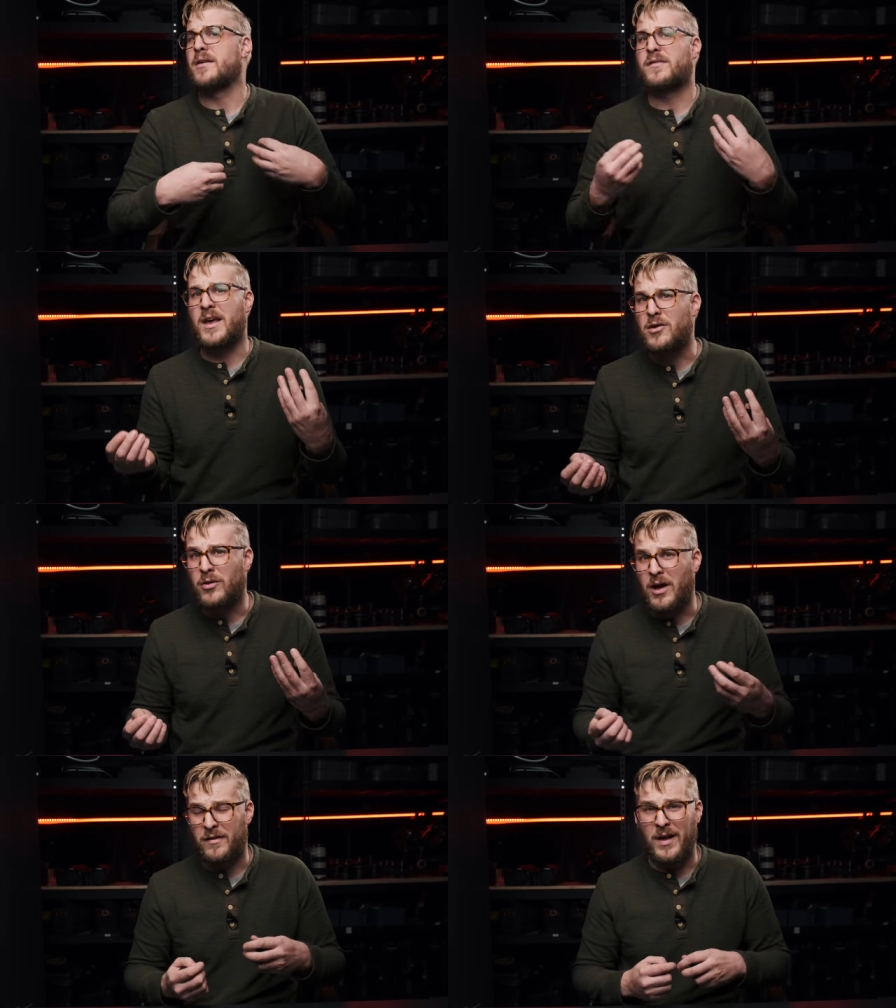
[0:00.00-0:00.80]
say you
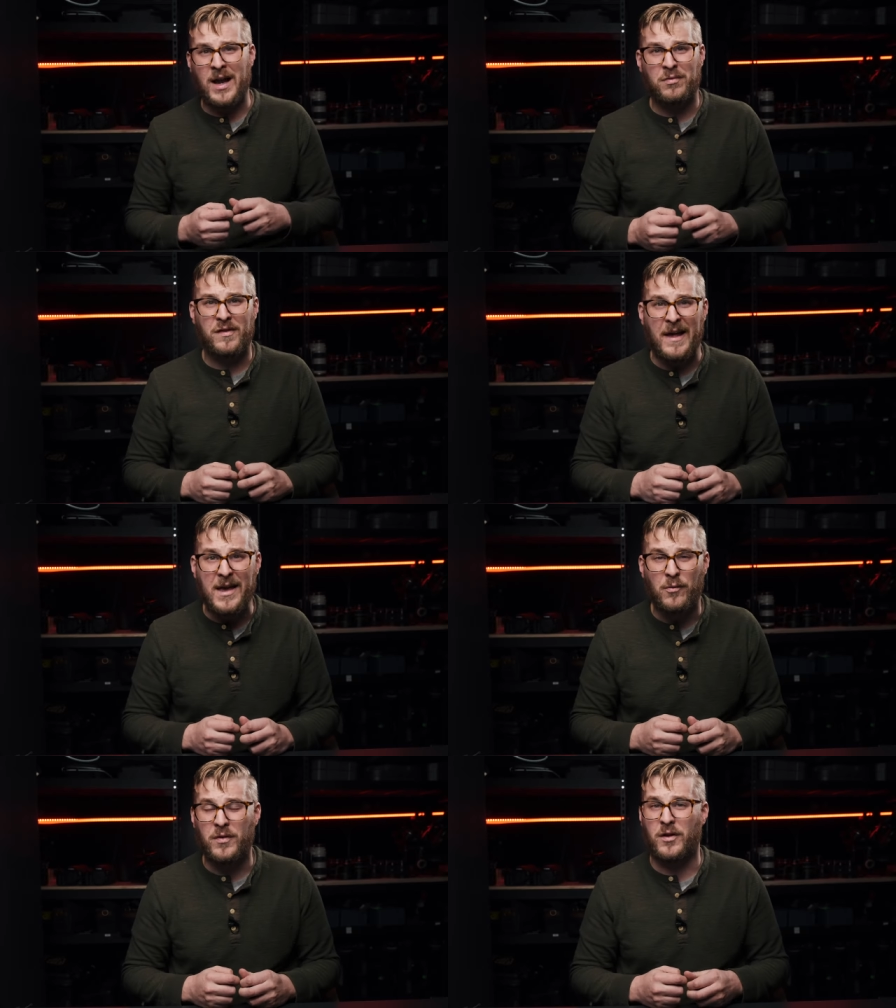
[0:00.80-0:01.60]
lost line of
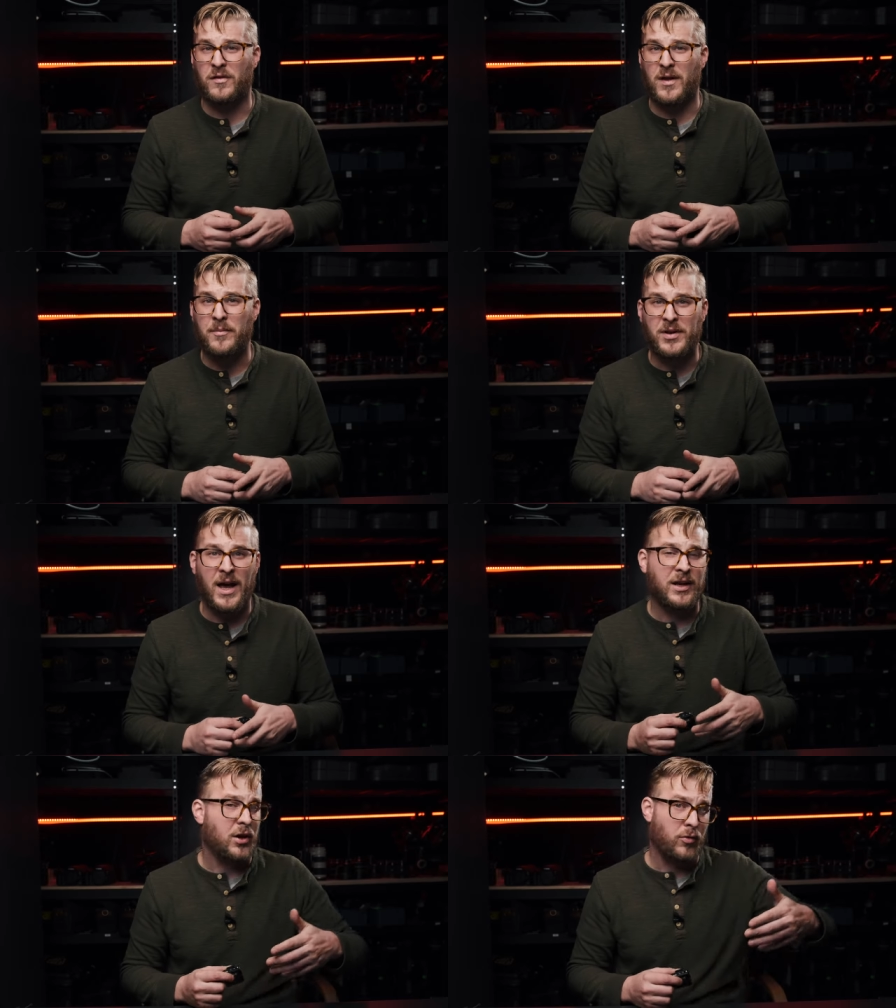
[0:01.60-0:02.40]
sight with your
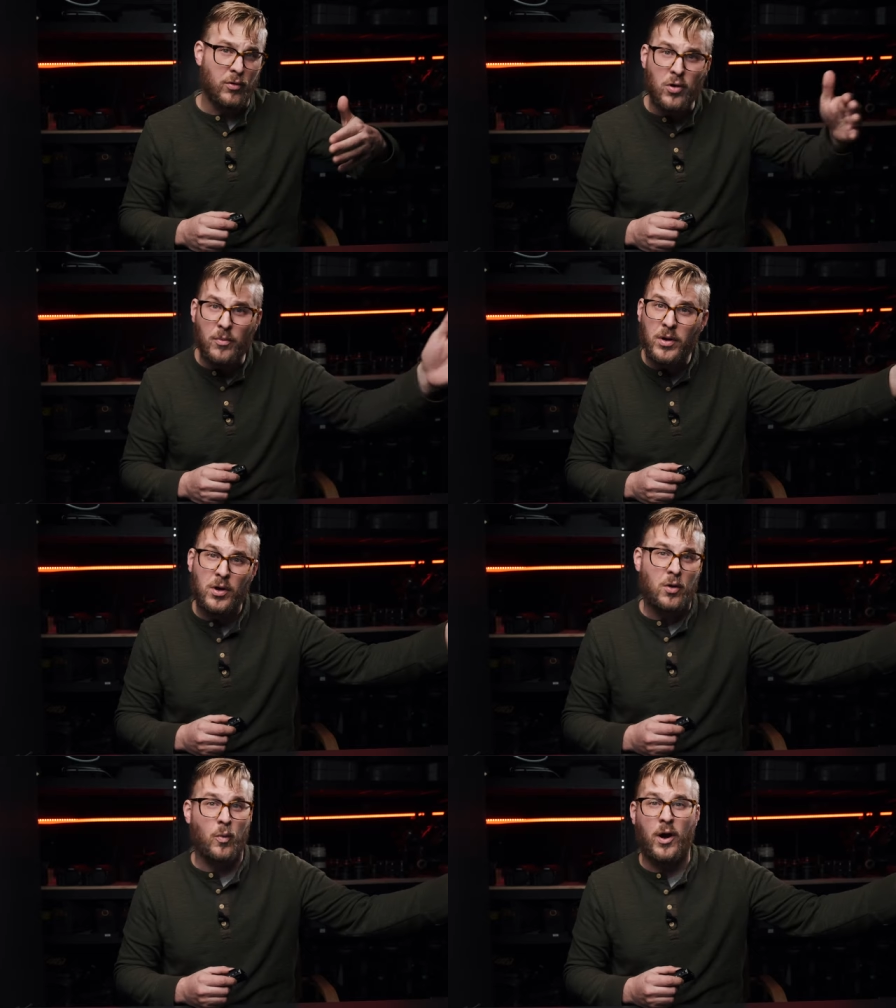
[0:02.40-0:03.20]
subject, a groom
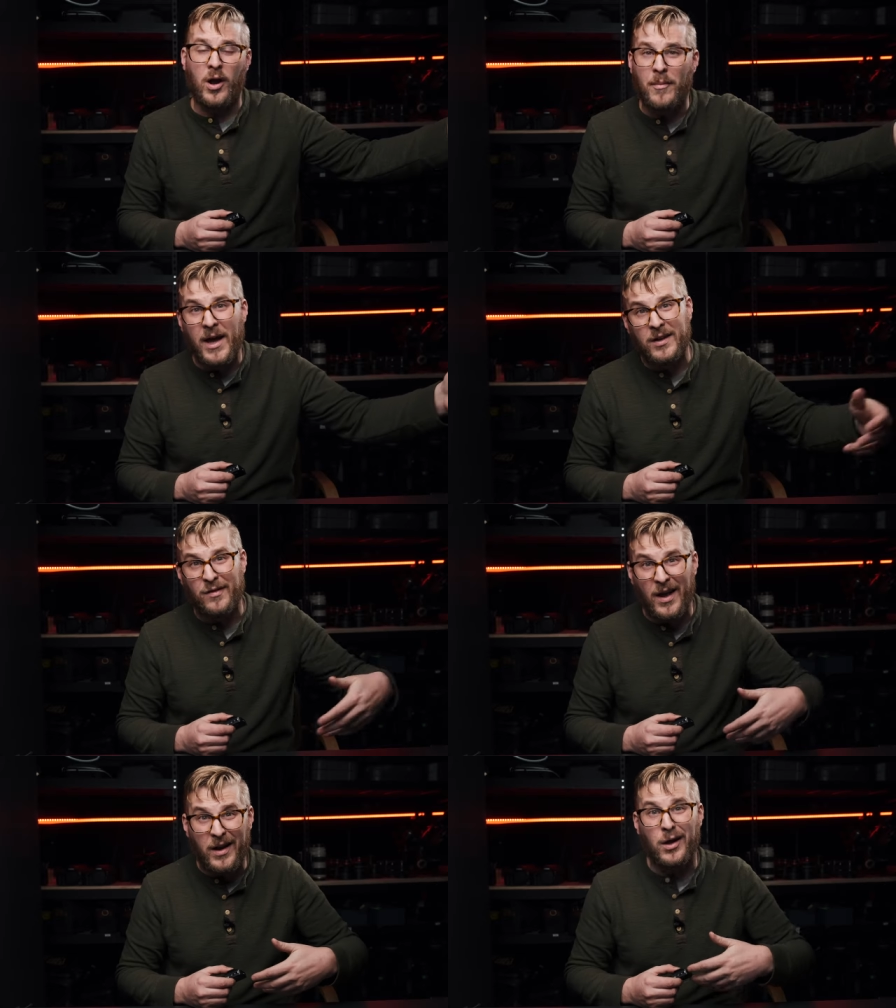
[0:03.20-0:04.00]
wearing a mic
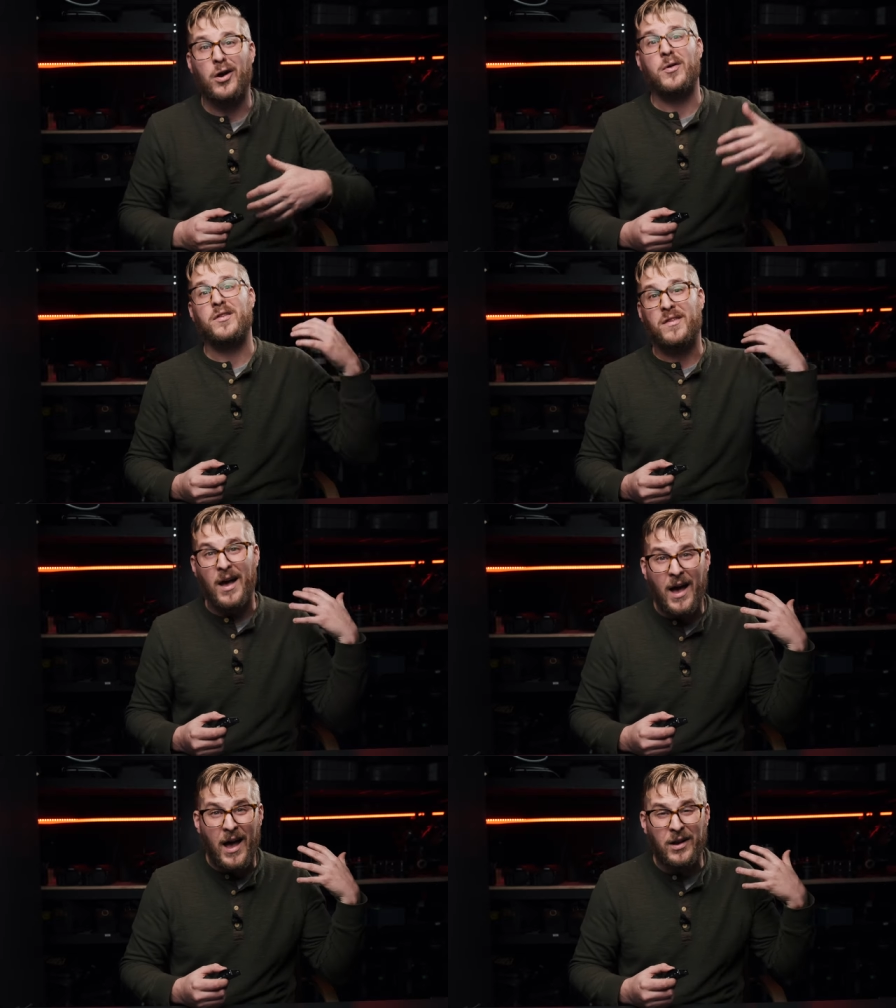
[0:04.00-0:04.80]
decided to go
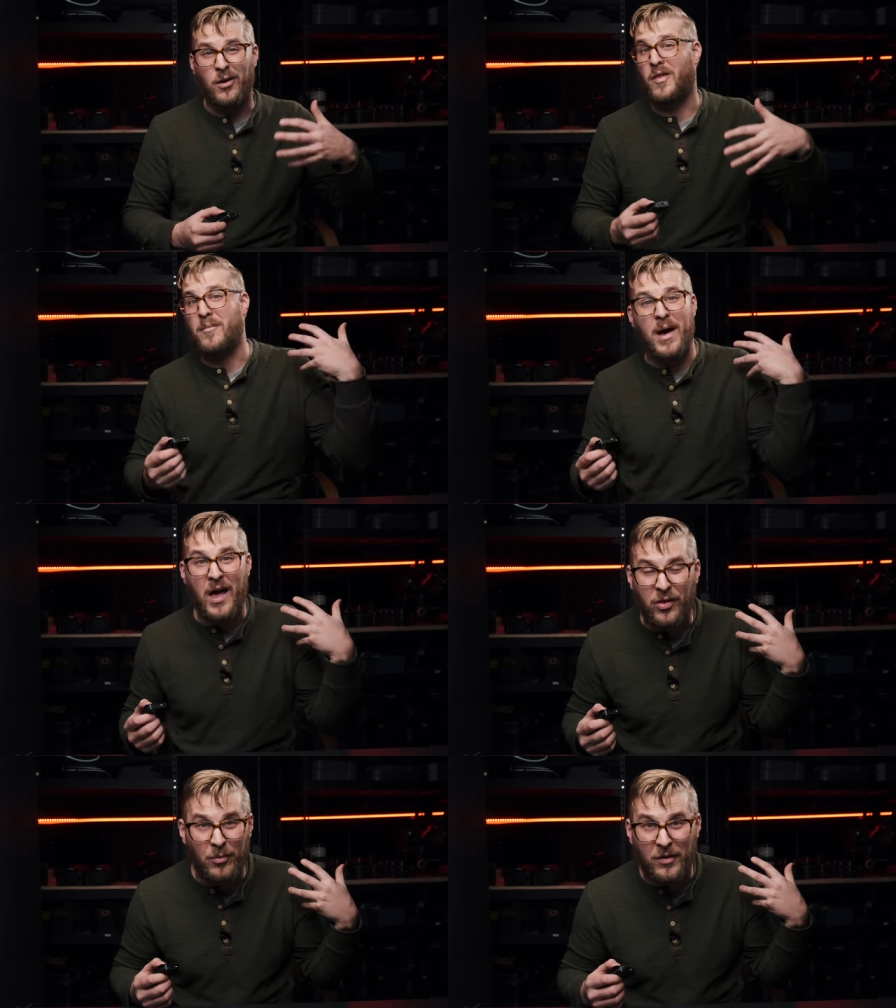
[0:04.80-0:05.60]
inside, go to the
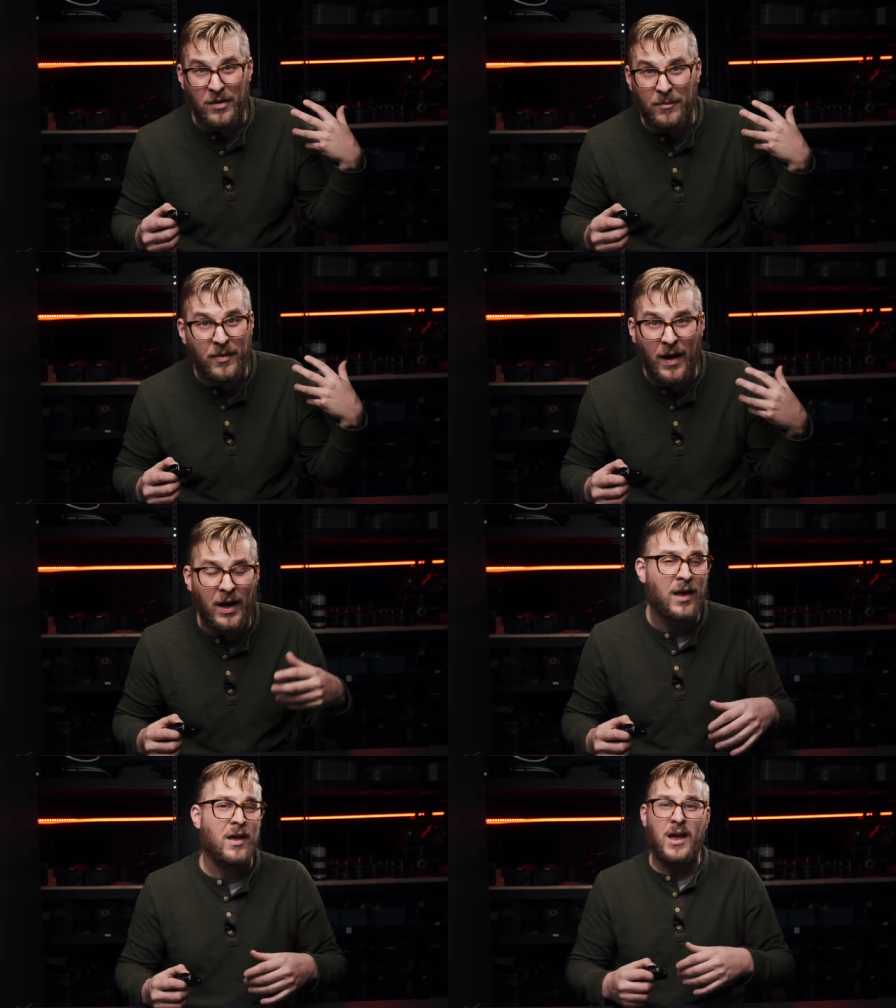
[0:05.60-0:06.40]
bathroom or something,